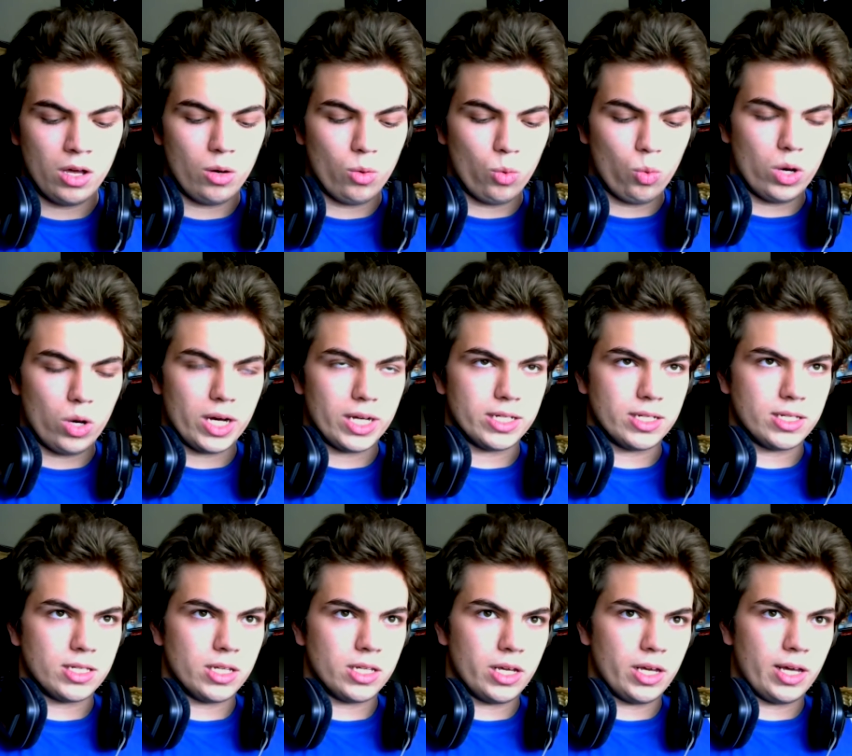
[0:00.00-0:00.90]

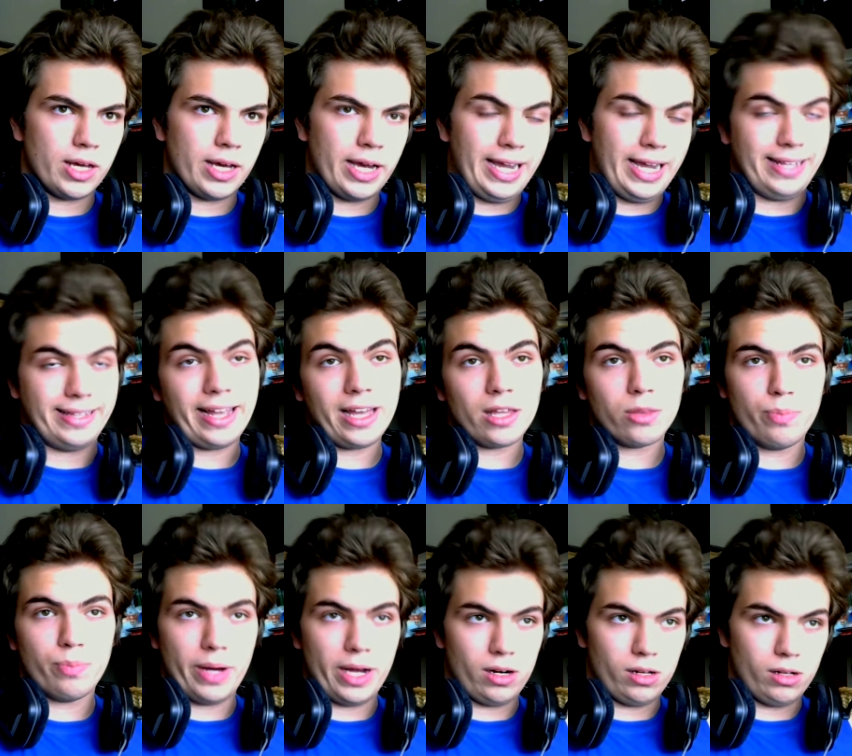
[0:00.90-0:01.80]
was uh, a death
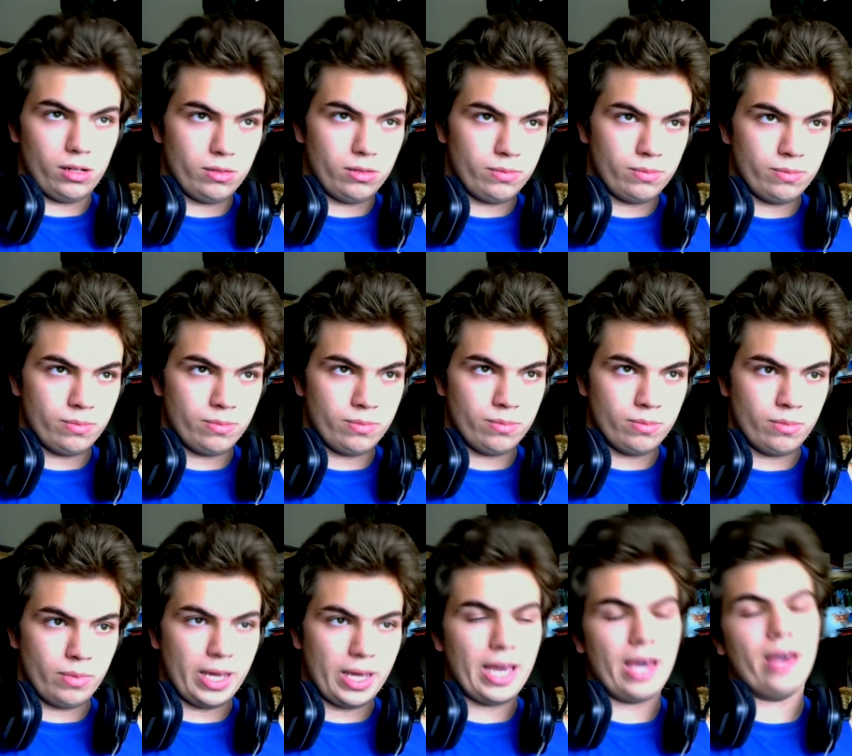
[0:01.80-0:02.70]
battle
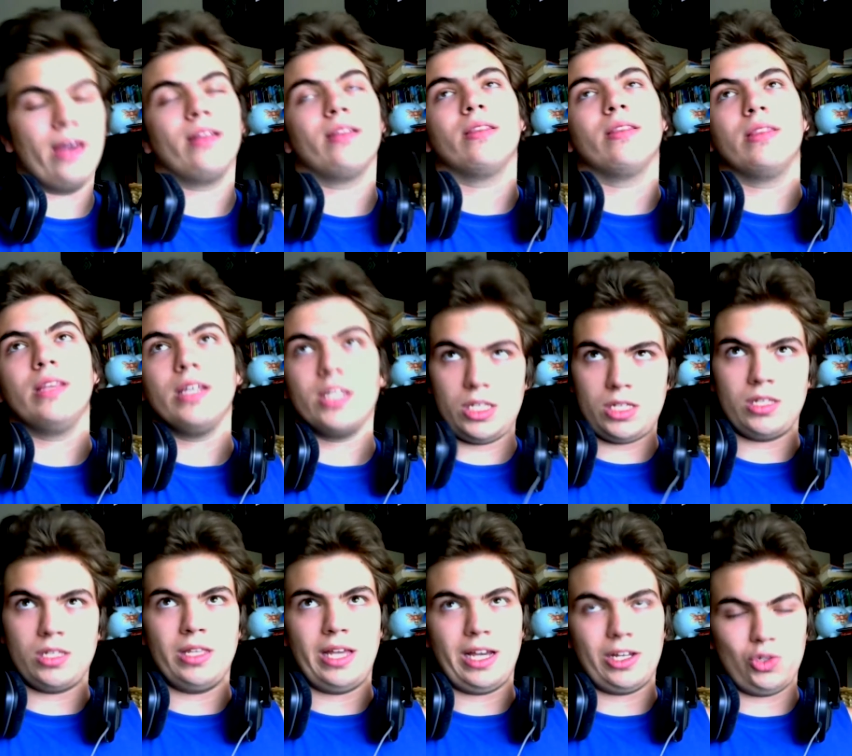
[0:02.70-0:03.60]
and
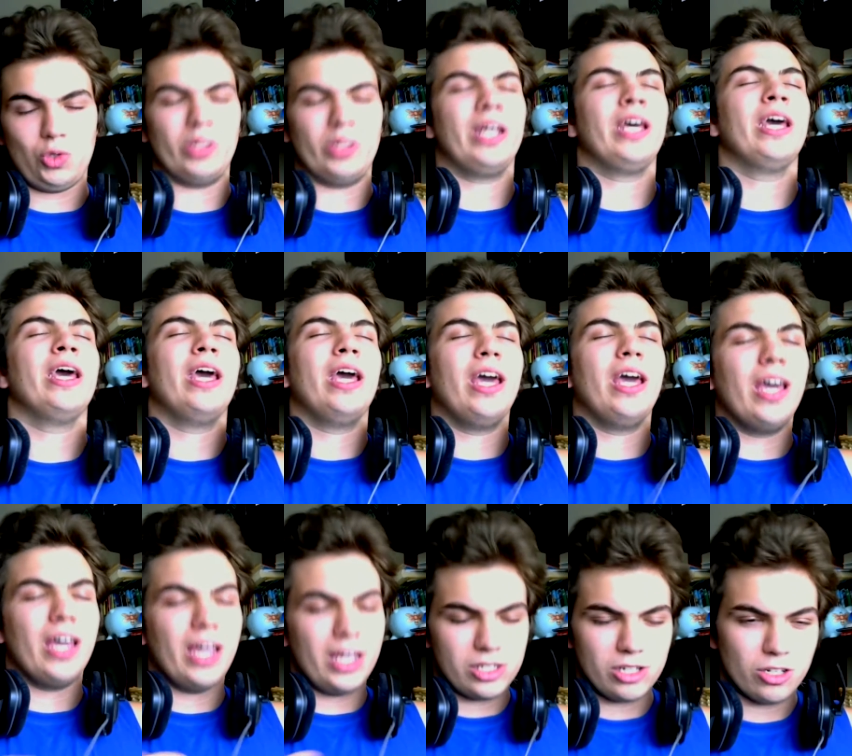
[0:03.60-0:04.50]
this next one
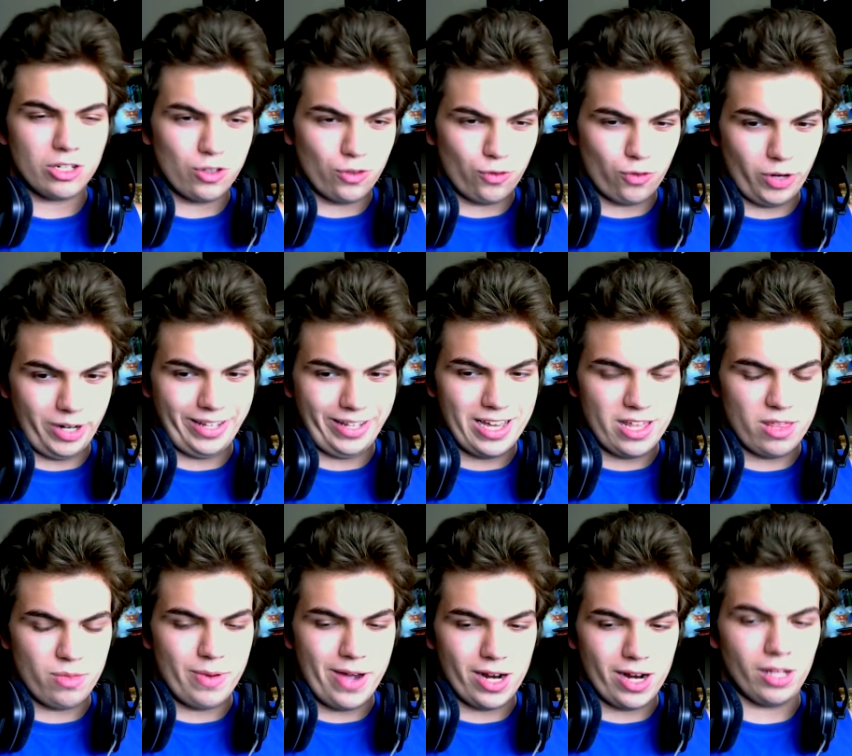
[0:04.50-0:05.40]
is also for a
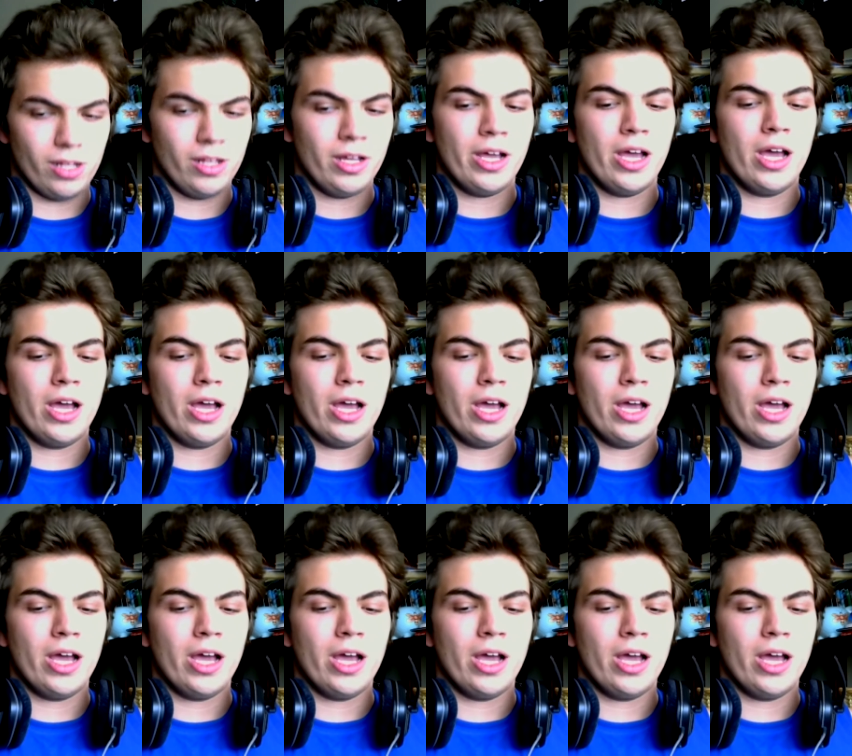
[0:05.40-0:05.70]
death battle.